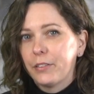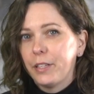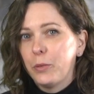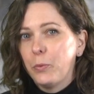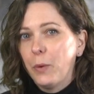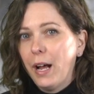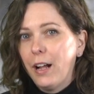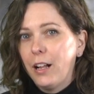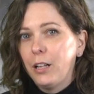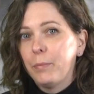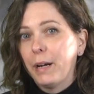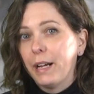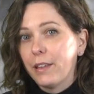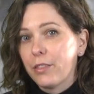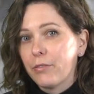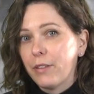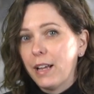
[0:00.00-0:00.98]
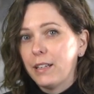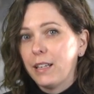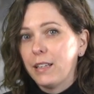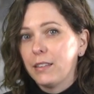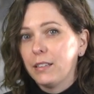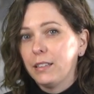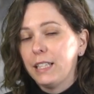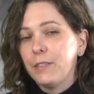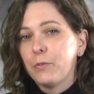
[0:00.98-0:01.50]
well by threatening
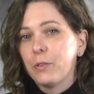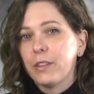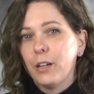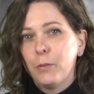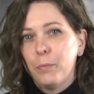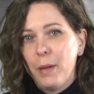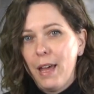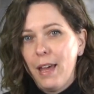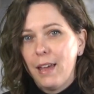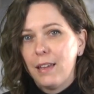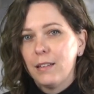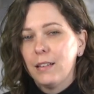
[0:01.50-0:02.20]
the leave without pay,